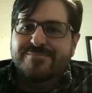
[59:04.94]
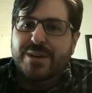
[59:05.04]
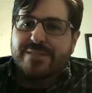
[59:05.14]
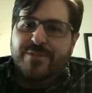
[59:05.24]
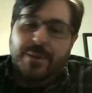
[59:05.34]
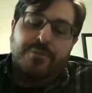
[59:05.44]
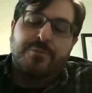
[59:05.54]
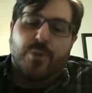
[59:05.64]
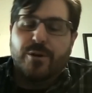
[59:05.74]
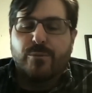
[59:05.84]
But some of
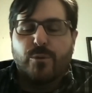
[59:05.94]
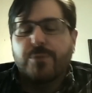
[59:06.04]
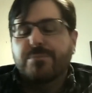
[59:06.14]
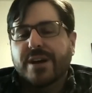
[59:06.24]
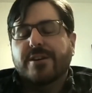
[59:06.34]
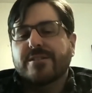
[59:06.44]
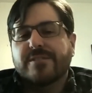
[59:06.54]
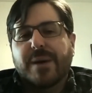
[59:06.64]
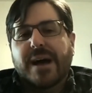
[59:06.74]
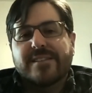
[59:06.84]
them were were bigger in
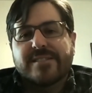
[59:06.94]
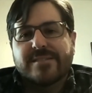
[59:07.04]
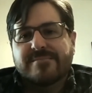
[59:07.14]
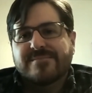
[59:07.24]
the past.